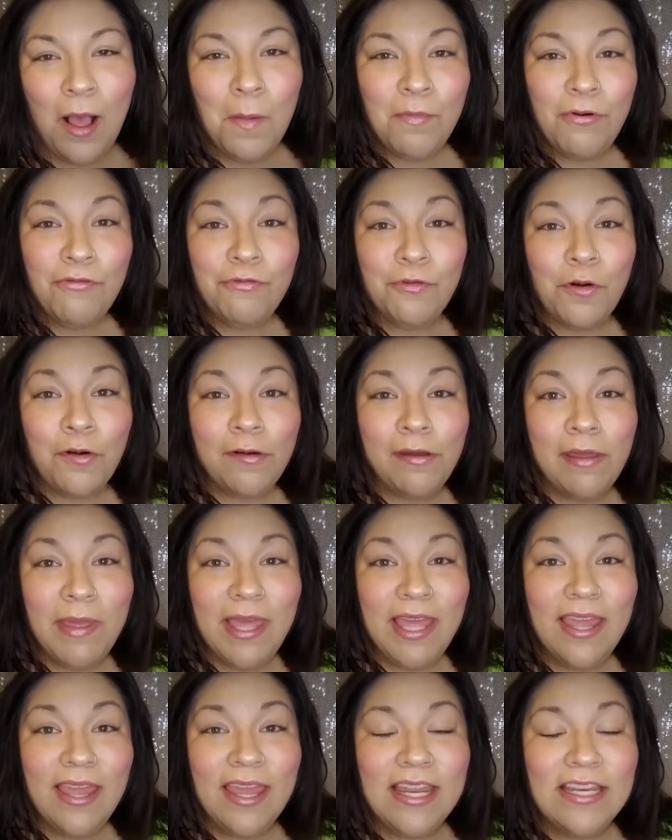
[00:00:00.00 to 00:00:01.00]
Before we
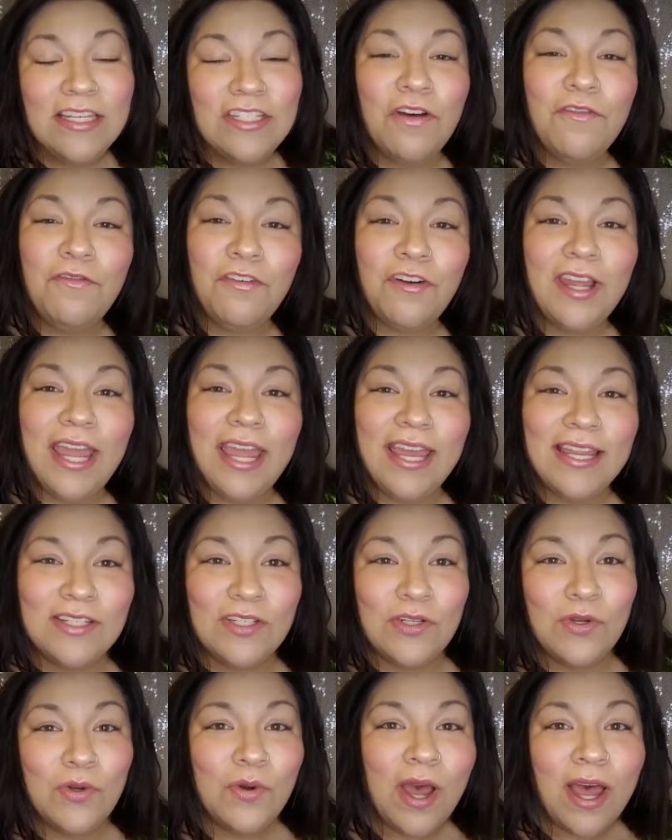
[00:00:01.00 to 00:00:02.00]
begin, don't forget
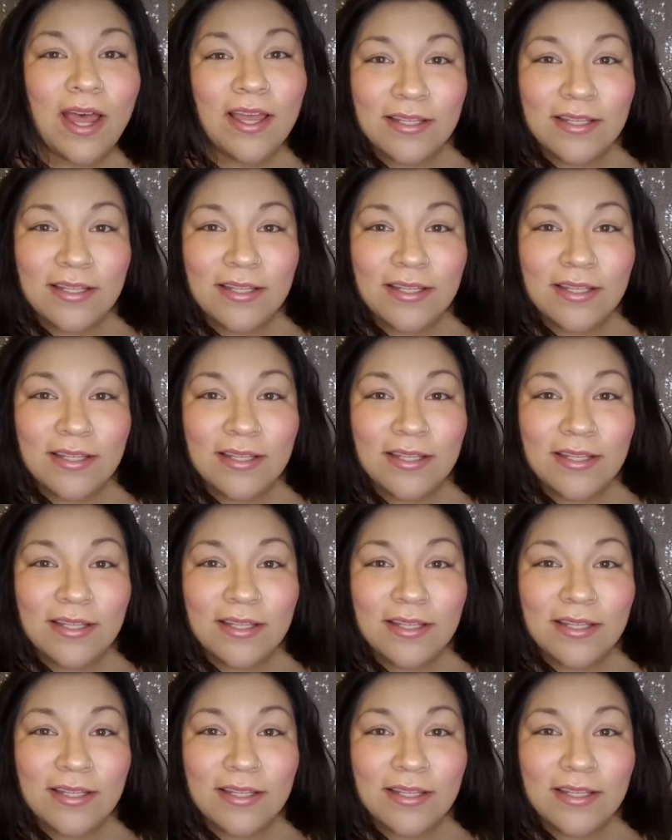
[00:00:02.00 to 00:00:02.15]
to